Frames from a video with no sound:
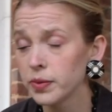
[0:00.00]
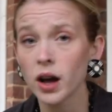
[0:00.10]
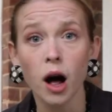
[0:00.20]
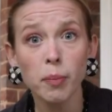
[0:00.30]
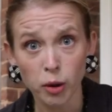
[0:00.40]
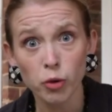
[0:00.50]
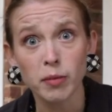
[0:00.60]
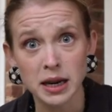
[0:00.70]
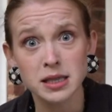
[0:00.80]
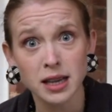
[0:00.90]
put
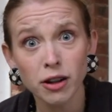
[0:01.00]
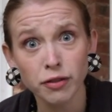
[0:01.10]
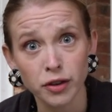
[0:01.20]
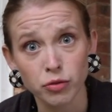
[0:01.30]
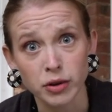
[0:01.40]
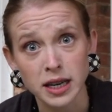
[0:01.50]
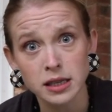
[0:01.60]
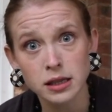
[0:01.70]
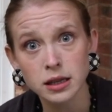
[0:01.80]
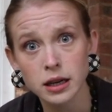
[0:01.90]
myself at
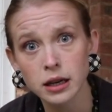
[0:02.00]
risk.